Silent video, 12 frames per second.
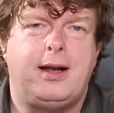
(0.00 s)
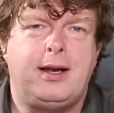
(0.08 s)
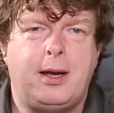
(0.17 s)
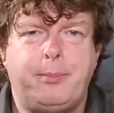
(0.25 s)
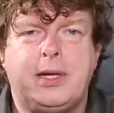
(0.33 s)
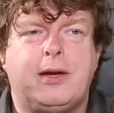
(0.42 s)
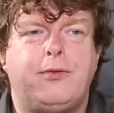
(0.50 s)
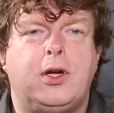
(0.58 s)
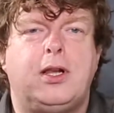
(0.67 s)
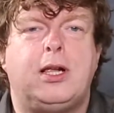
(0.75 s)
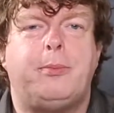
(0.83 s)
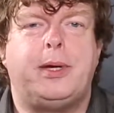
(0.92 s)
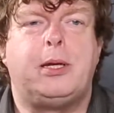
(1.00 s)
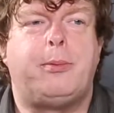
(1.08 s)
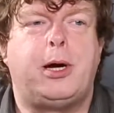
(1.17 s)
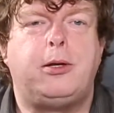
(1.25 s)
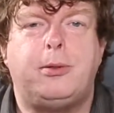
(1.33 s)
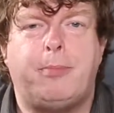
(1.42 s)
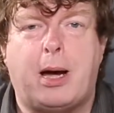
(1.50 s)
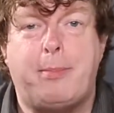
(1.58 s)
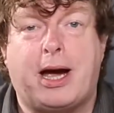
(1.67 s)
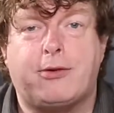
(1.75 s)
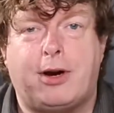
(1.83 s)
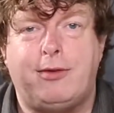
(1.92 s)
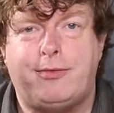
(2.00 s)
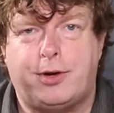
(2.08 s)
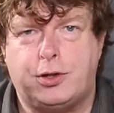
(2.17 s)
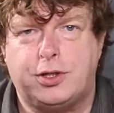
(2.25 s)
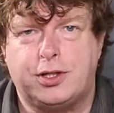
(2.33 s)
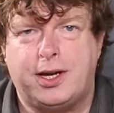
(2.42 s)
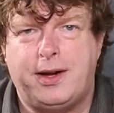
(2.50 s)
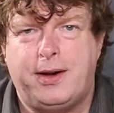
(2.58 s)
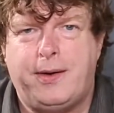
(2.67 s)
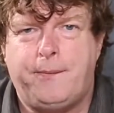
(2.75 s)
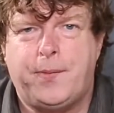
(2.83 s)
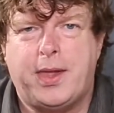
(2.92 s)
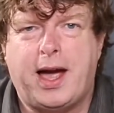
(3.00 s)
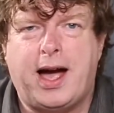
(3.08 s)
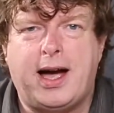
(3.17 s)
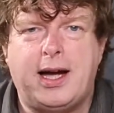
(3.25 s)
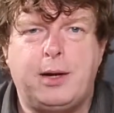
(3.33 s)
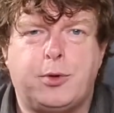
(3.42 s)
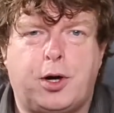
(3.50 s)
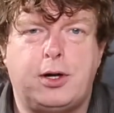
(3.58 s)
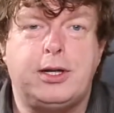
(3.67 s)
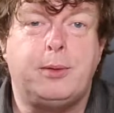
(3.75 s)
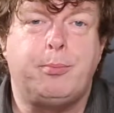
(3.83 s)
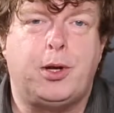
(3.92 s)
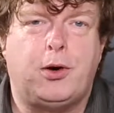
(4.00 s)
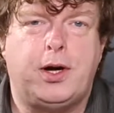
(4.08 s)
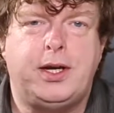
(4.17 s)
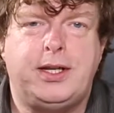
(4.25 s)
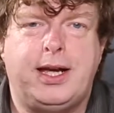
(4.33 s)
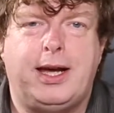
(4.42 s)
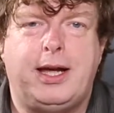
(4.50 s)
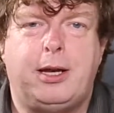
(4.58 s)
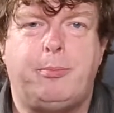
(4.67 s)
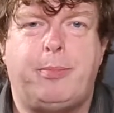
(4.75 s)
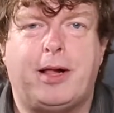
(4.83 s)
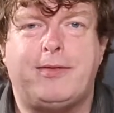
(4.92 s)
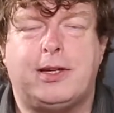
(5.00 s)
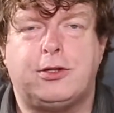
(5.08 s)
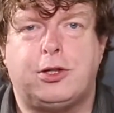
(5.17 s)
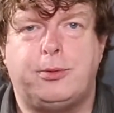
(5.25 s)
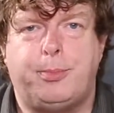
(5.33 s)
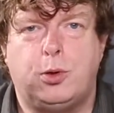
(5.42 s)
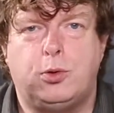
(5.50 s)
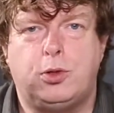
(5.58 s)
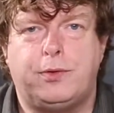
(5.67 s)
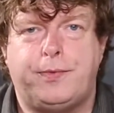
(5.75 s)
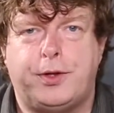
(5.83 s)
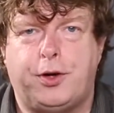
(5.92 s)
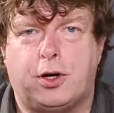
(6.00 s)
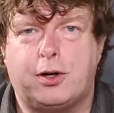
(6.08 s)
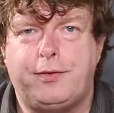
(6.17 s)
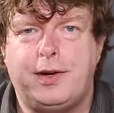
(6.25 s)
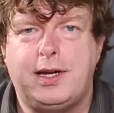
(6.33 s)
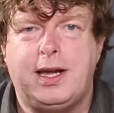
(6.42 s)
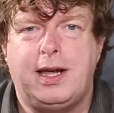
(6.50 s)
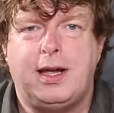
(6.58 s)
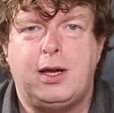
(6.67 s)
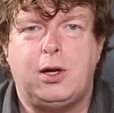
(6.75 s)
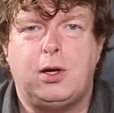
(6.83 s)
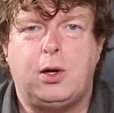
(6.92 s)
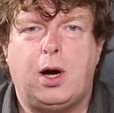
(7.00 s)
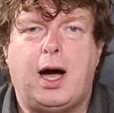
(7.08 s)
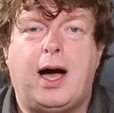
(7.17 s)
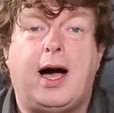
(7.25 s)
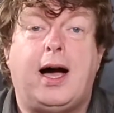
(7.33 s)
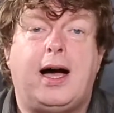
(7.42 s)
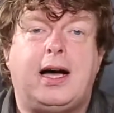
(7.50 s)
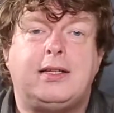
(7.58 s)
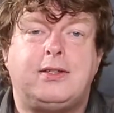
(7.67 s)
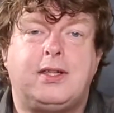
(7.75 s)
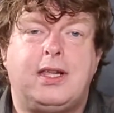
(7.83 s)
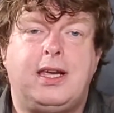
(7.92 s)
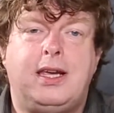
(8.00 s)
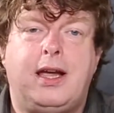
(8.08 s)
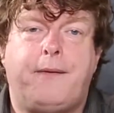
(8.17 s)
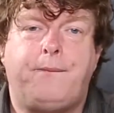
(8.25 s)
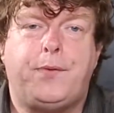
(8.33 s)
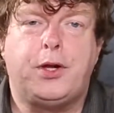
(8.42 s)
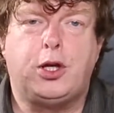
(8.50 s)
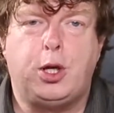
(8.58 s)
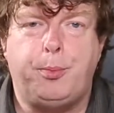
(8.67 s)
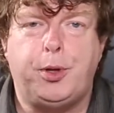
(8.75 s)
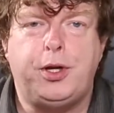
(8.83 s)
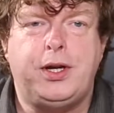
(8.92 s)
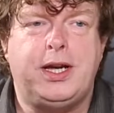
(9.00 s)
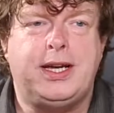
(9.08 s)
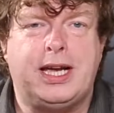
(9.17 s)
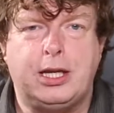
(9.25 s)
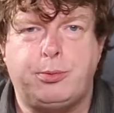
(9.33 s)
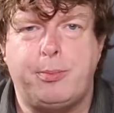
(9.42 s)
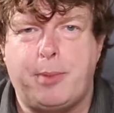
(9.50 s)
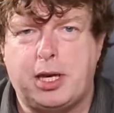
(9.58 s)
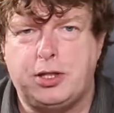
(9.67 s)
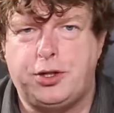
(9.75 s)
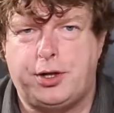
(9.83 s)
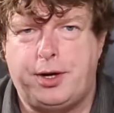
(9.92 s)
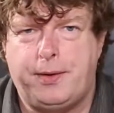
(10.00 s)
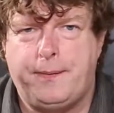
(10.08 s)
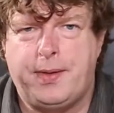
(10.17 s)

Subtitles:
let me give you a little bit about my background first. I am currently employed in Belfast Exposed photography as the Community Engagement Manager.